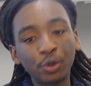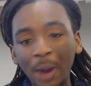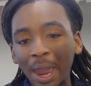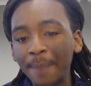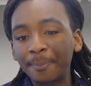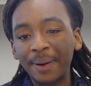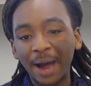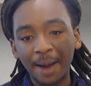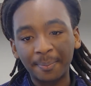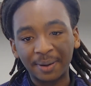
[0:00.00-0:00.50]
you
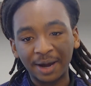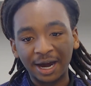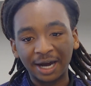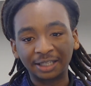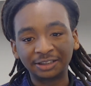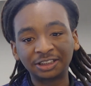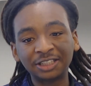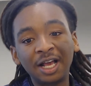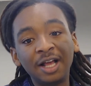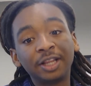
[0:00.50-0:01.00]
at
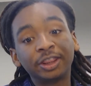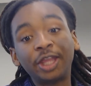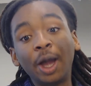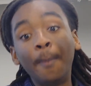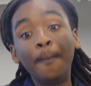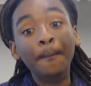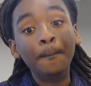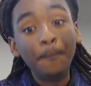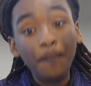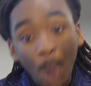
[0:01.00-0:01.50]
Popeyes.
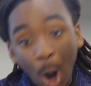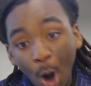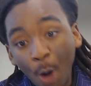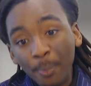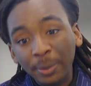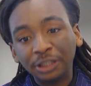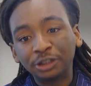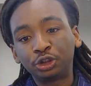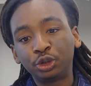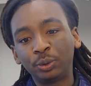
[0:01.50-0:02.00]
The
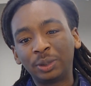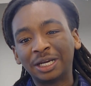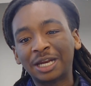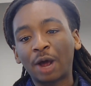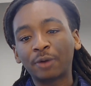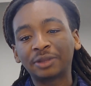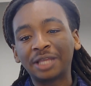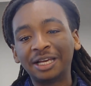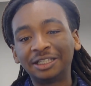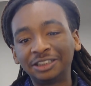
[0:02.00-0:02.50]
moment you
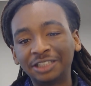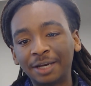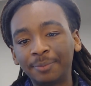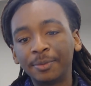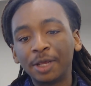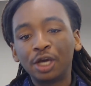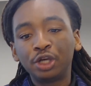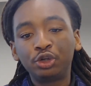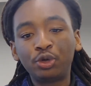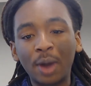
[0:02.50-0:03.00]
get out that
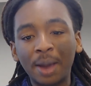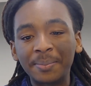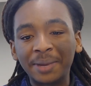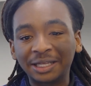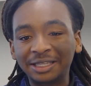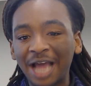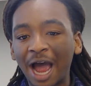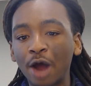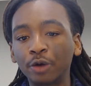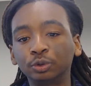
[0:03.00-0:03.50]
gym, you at
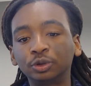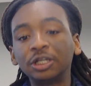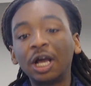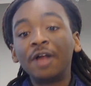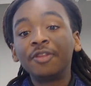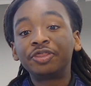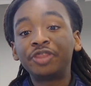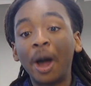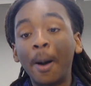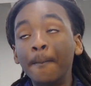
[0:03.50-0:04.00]
McDonald's.
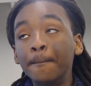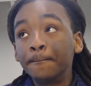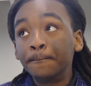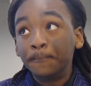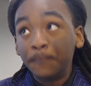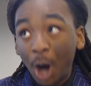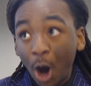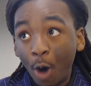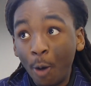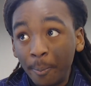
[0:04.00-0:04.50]
The
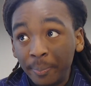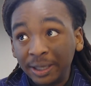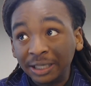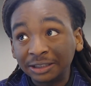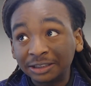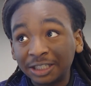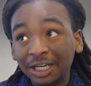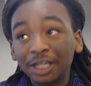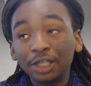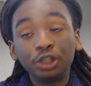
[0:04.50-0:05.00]

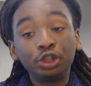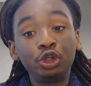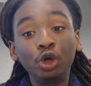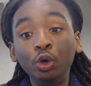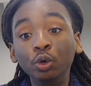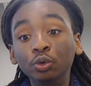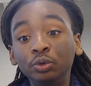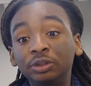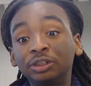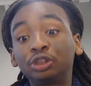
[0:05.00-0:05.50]
moment
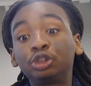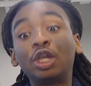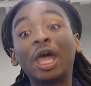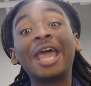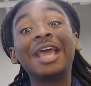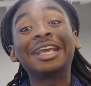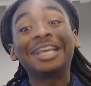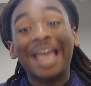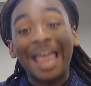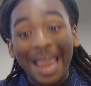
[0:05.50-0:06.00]
you
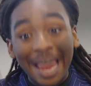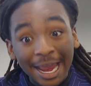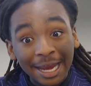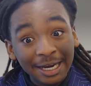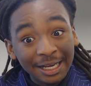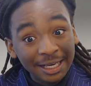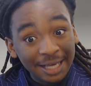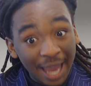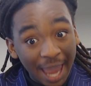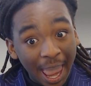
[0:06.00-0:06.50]
take
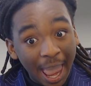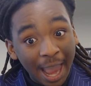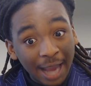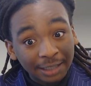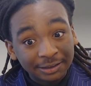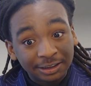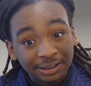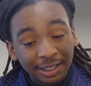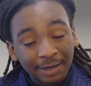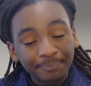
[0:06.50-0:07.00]
any
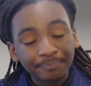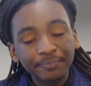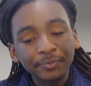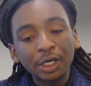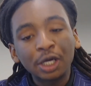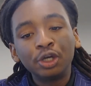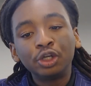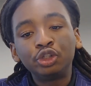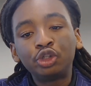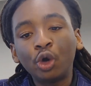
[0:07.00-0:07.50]
action,
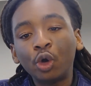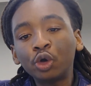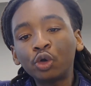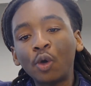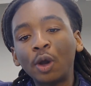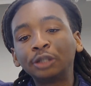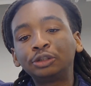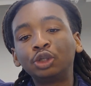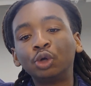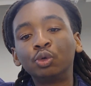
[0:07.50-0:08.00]
you're
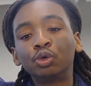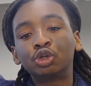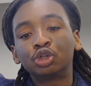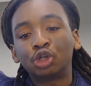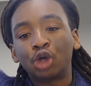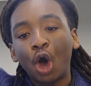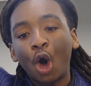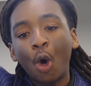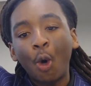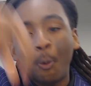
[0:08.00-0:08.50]
going to
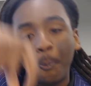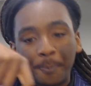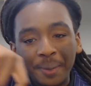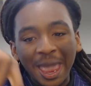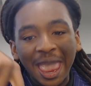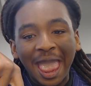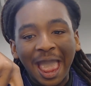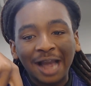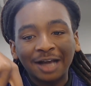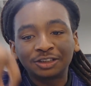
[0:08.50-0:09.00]
go
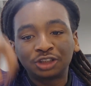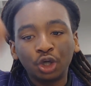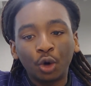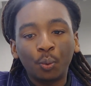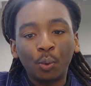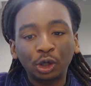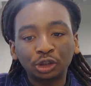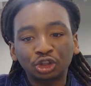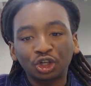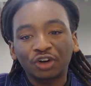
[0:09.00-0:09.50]
back to
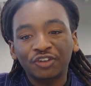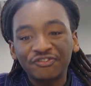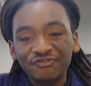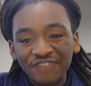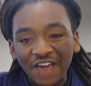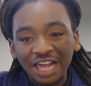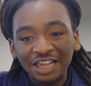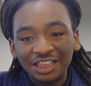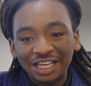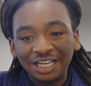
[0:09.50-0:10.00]
what your
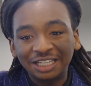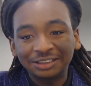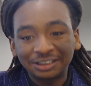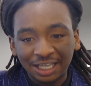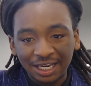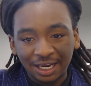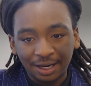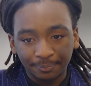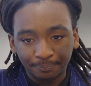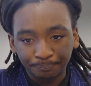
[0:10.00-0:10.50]
faith
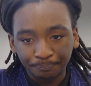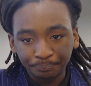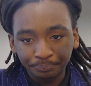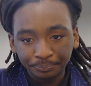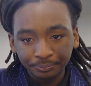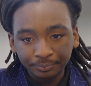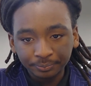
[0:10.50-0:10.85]
is in,